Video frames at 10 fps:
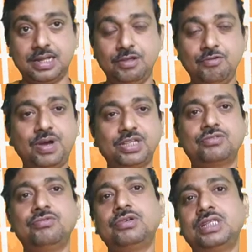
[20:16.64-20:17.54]
You
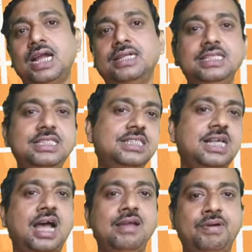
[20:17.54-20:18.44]
must note that this is
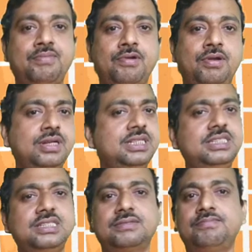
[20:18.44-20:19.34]
hyperbole, or
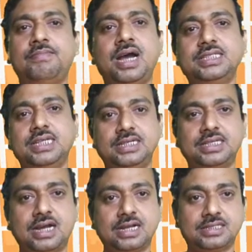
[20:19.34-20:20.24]
this is much
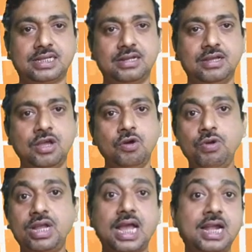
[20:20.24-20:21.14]
exaggeration.
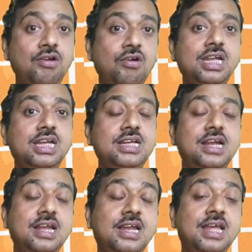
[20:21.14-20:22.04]
We cannot
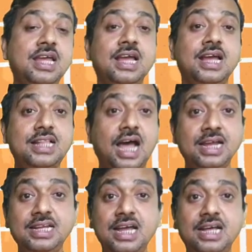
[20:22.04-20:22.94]
literally the
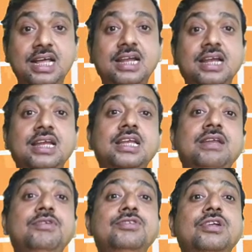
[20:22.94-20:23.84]
idea that an
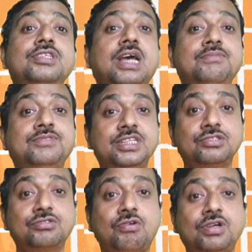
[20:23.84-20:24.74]
individual's
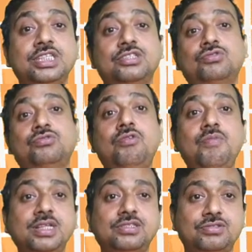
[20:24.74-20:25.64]
absence causes so
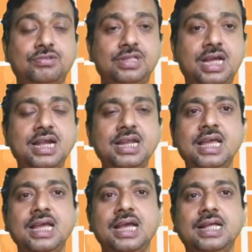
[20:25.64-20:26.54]
much so that
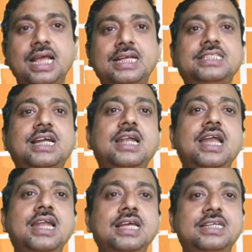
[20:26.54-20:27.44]
the
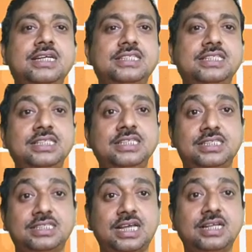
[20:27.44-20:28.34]
external nature
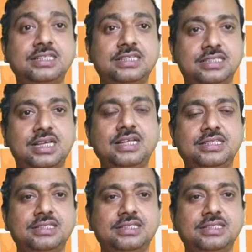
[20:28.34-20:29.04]
changes such and such,